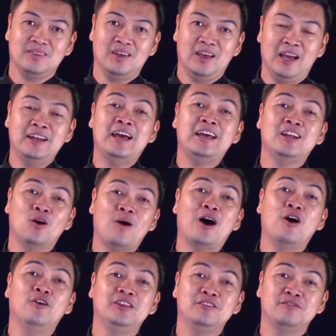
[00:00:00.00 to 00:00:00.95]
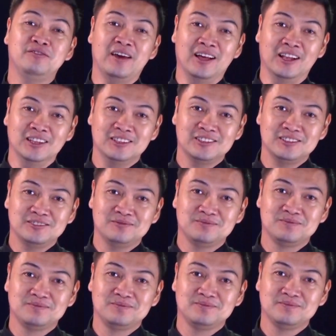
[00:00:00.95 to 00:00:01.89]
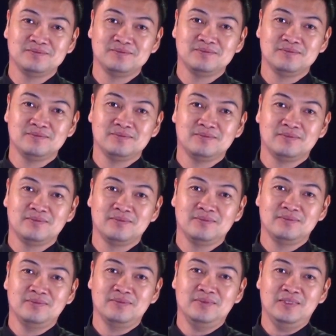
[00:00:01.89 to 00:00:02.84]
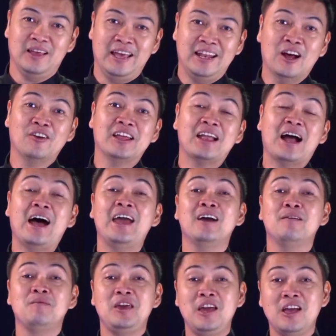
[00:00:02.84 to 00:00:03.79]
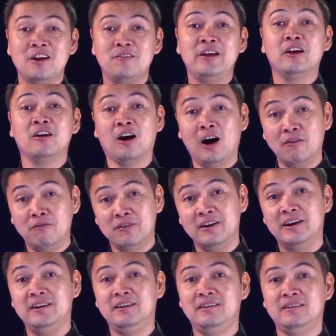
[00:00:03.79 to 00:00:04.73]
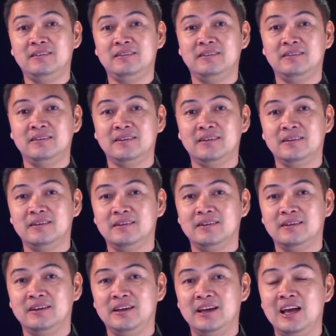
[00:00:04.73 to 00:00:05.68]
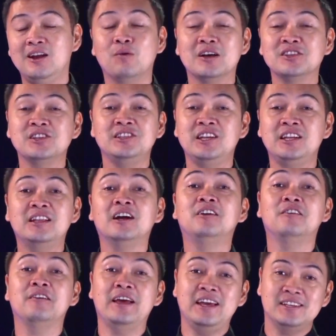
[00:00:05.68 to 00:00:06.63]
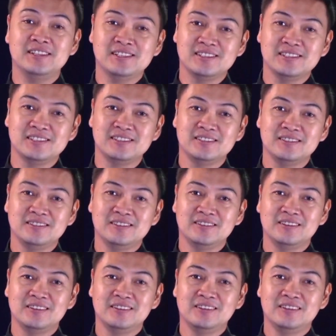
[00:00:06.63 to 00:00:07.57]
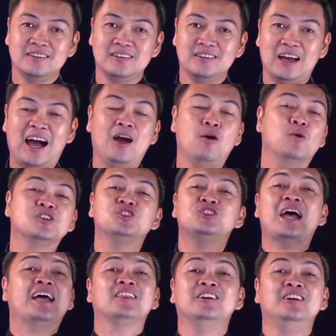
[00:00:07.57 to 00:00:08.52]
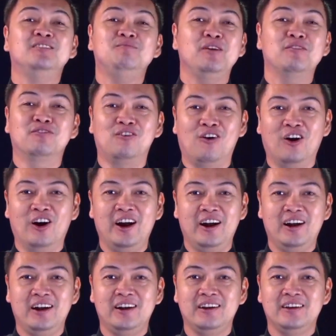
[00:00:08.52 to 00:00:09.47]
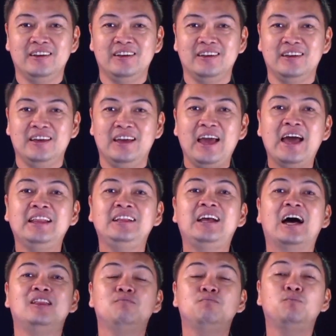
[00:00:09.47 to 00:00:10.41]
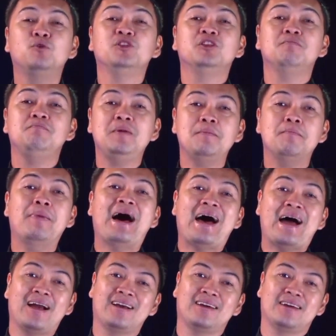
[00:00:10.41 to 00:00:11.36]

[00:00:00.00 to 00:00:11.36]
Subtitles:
And I know how it felt. And now that I am here, recovered, it was indeed a grace. I was shattered before, and God put me back.